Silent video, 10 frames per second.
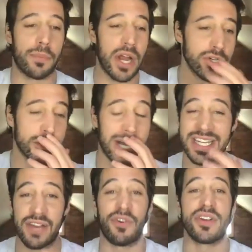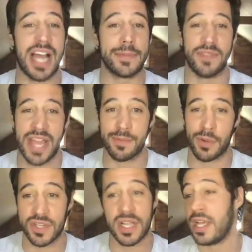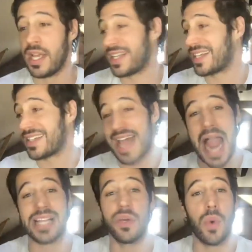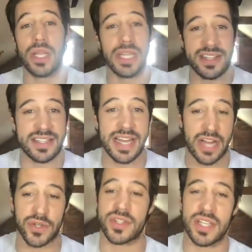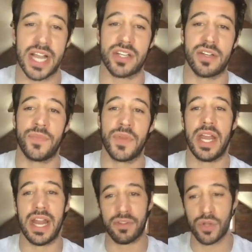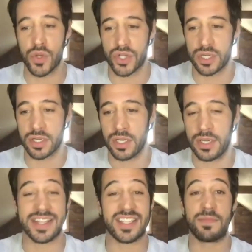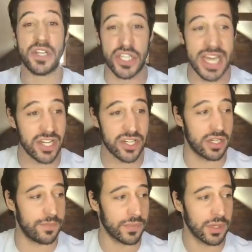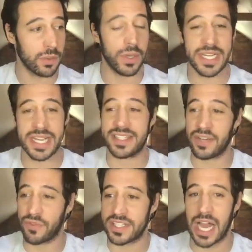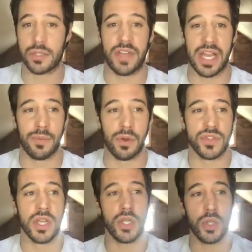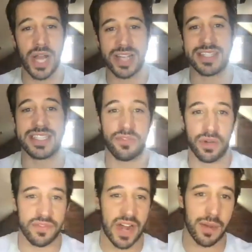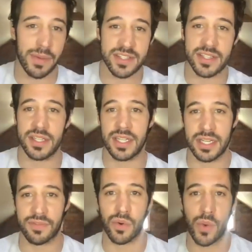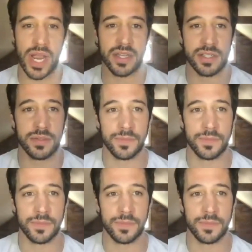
pressures on different types of animals is exactly what leads to natural selection and evolution and speciation, where you get different types of animals utilizing different environments in different ways.